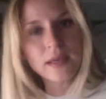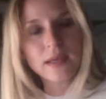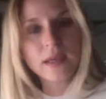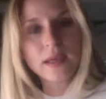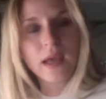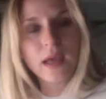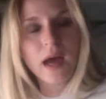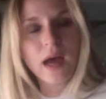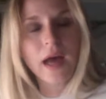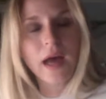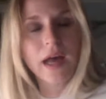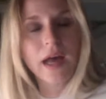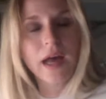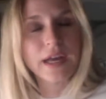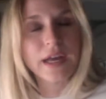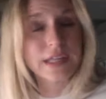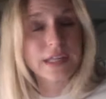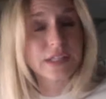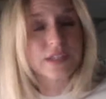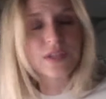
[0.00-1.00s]

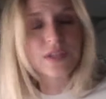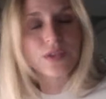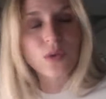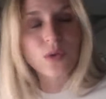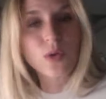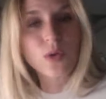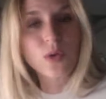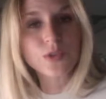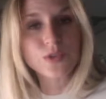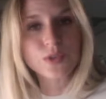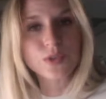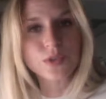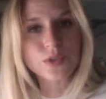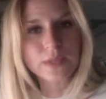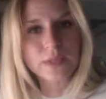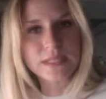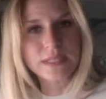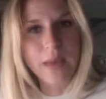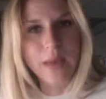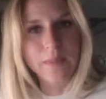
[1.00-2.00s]
to the culture of what's
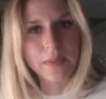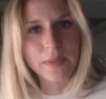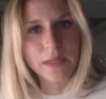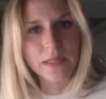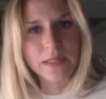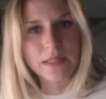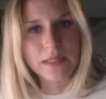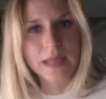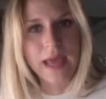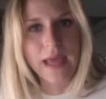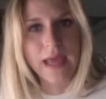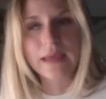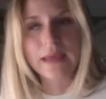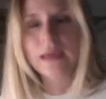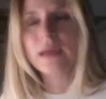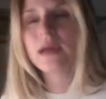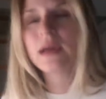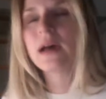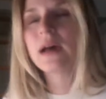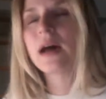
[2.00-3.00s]
happening today.
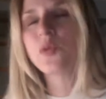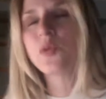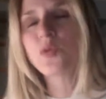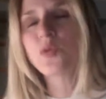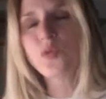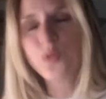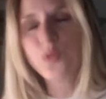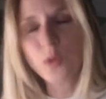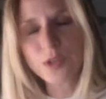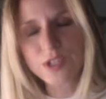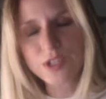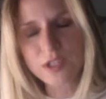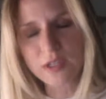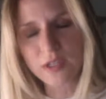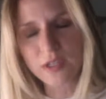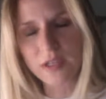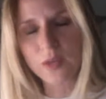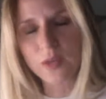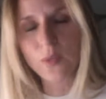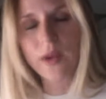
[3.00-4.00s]

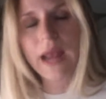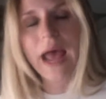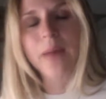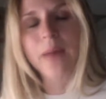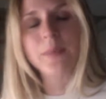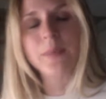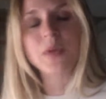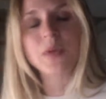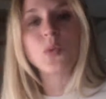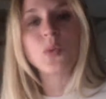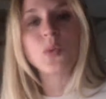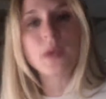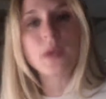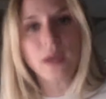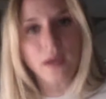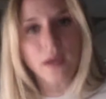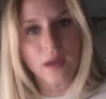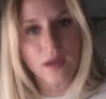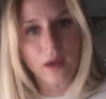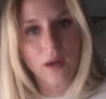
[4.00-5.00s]
Unfortunately, what happened a week
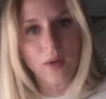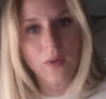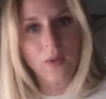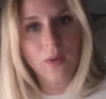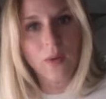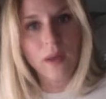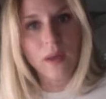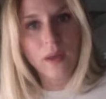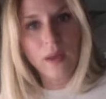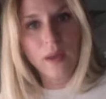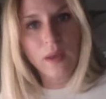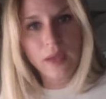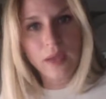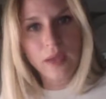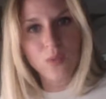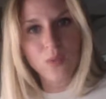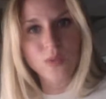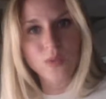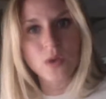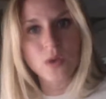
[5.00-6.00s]
ago and
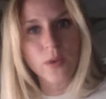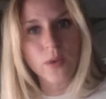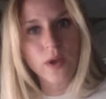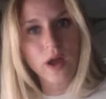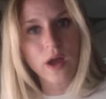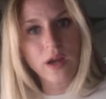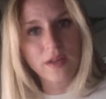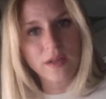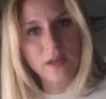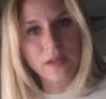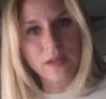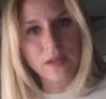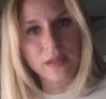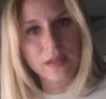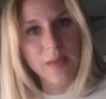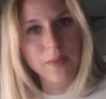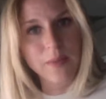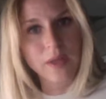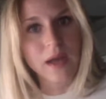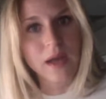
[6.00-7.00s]
what's going on in the
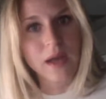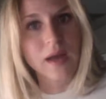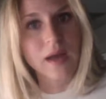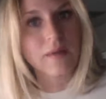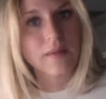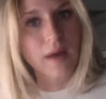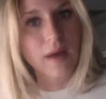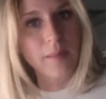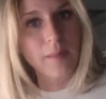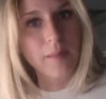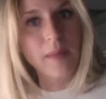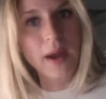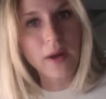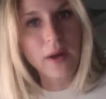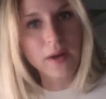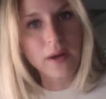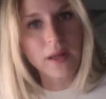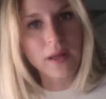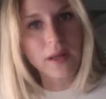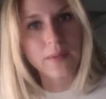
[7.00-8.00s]
climate of
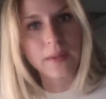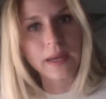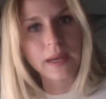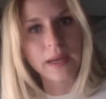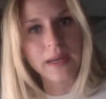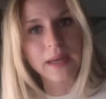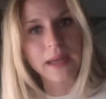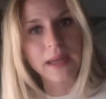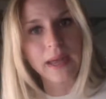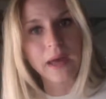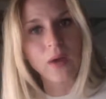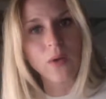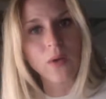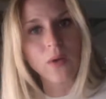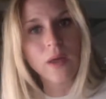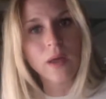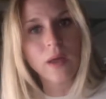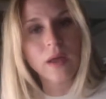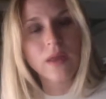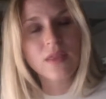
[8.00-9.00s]
America right now,
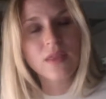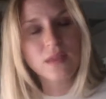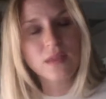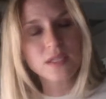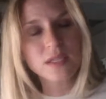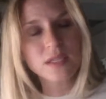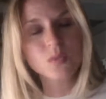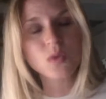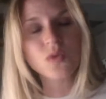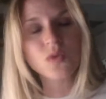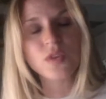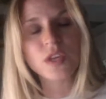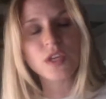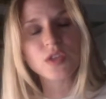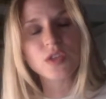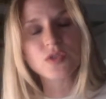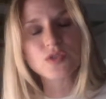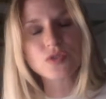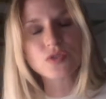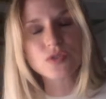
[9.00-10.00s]
this movie is
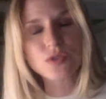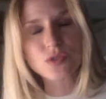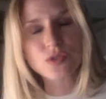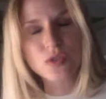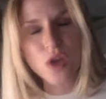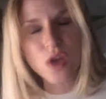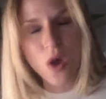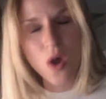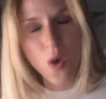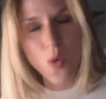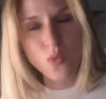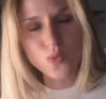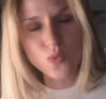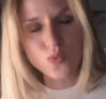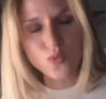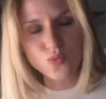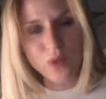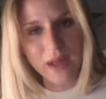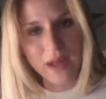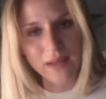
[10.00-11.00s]
so
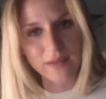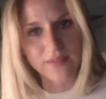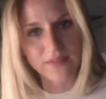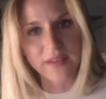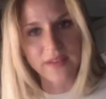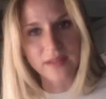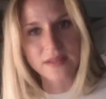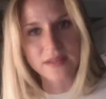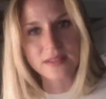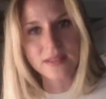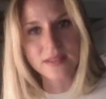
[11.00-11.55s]
relevant,